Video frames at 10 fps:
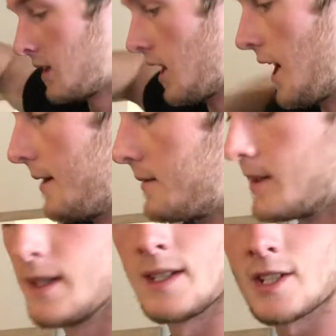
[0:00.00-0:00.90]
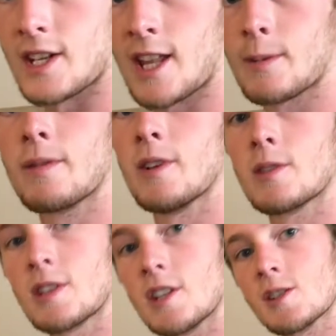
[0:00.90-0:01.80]
Alright, so now that we've
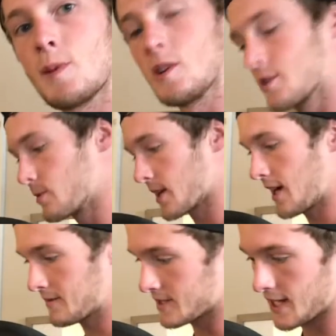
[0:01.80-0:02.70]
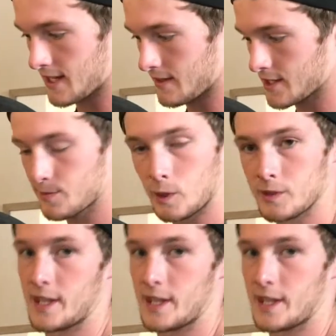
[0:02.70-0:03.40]
loosened those bolts, we're going to have to tighten this bolt